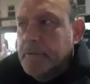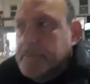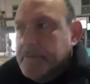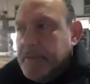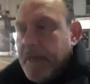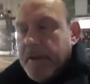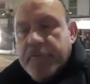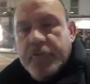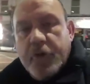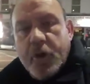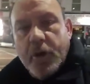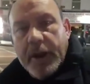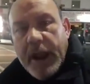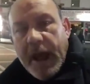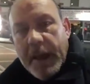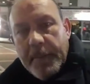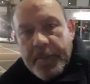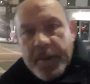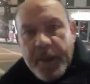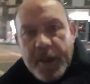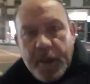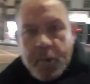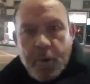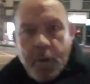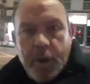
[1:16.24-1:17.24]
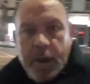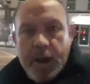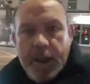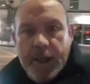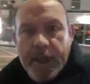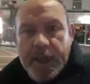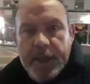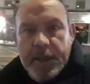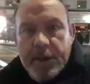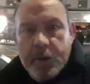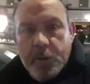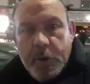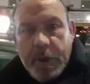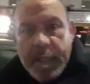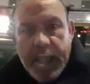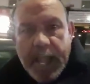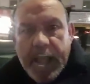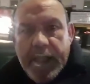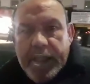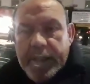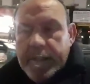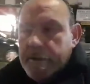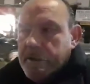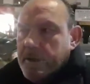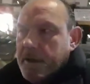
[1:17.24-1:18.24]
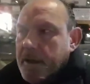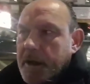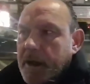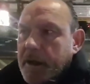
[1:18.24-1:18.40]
They've got that bit of quality, we ain't.